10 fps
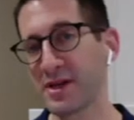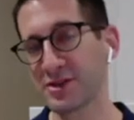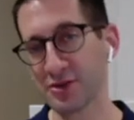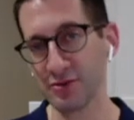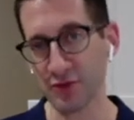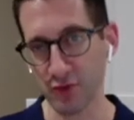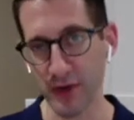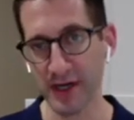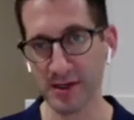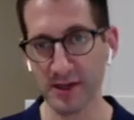to direct
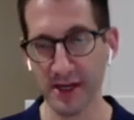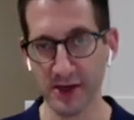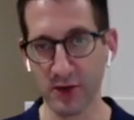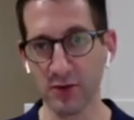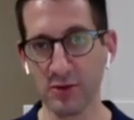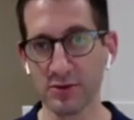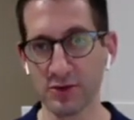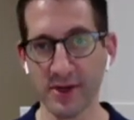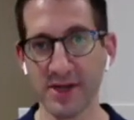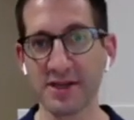a
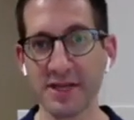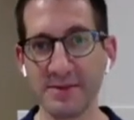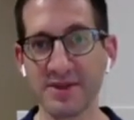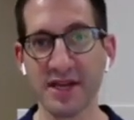goal-directed hemostatic